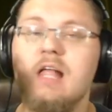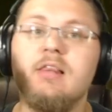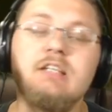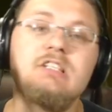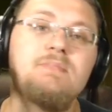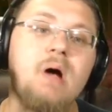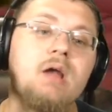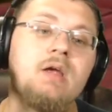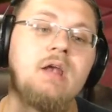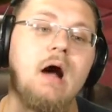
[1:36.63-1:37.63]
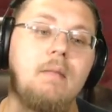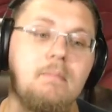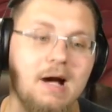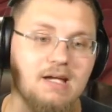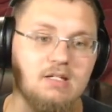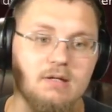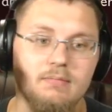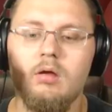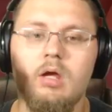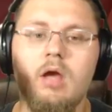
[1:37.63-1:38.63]
Let's spawn in a mite.
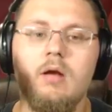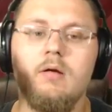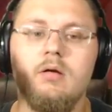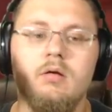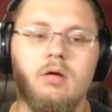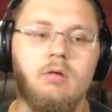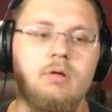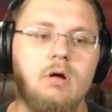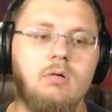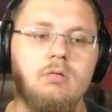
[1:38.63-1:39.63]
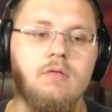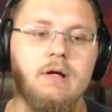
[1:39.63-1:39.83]
Okay, here we go.